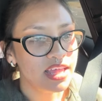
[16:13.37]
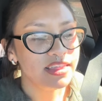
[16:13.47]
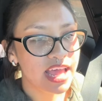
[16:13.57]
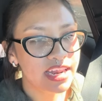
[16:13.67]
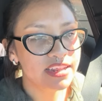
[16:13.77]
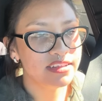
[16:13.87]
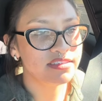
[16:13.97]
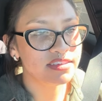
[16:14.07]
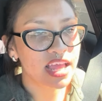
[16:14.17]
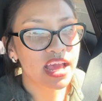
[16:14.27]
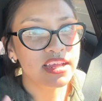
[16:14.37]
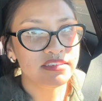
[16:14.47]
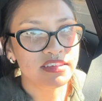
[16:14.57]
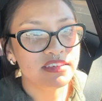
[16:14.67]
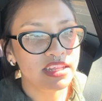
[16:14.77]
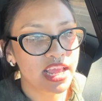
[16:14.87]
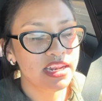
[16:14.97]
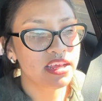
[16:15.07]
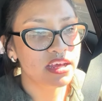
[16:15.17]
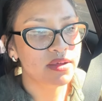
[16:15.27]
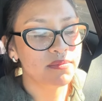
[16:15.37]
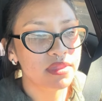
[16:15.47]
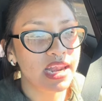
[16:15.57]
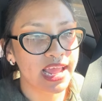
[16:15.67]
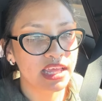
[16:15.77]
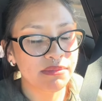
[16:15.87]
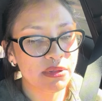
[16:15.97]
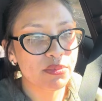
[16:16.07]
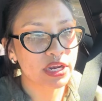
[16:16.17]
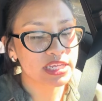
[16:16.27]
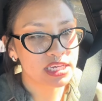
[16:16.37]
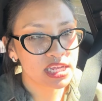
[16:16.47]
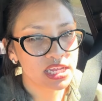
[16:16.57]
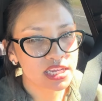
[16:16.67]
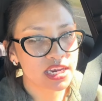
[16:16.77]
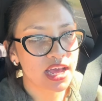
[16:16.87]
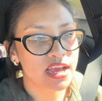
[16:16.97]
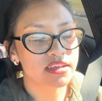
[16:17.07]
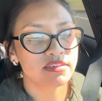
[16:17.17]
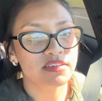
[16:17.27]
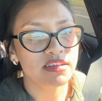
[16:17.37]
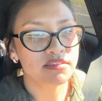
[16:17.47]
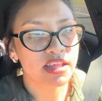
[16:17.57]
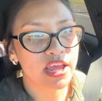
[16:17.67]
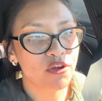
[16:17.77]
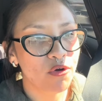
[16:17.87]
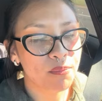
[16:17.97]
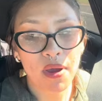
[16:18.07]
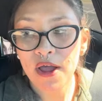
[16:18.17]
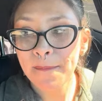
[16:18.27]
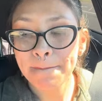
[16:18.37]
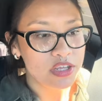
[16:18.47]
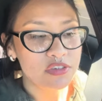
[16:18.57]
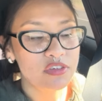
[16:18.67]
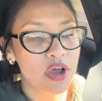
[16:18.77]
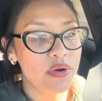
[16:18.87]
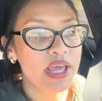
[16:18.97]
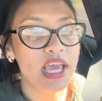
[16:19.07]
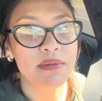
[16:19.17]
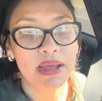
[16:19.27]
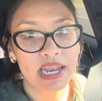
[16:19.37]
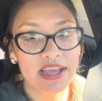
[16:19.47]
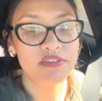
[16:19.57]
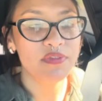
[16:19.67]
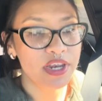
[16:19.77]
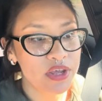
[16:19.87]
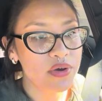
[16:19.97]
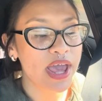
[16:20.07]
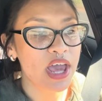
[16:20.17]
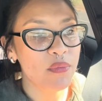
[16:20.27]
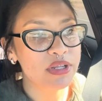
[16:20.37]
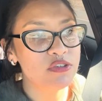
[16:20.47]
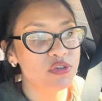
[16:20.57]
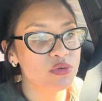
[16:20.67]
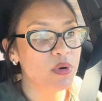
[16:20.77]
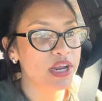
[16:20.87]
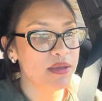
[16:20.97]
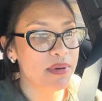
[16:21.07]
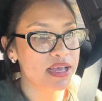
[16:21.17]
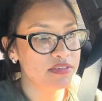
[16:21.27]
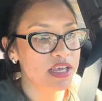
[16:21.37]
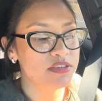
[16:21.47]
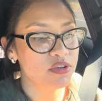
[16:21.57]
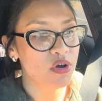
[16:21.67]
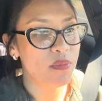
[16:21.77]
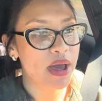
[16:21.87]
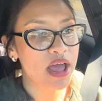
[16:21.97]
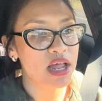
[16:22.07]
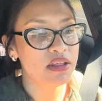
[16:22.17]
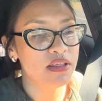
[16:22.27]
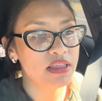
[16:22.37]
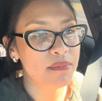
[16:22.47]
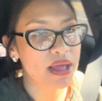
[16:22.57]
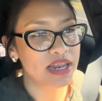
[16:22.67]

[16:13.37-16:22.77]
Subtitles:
that is a consistent income that I can be bringing in as a stay-at-home mom. So in my last video, I had went to Market Basket to go buy all of the tamale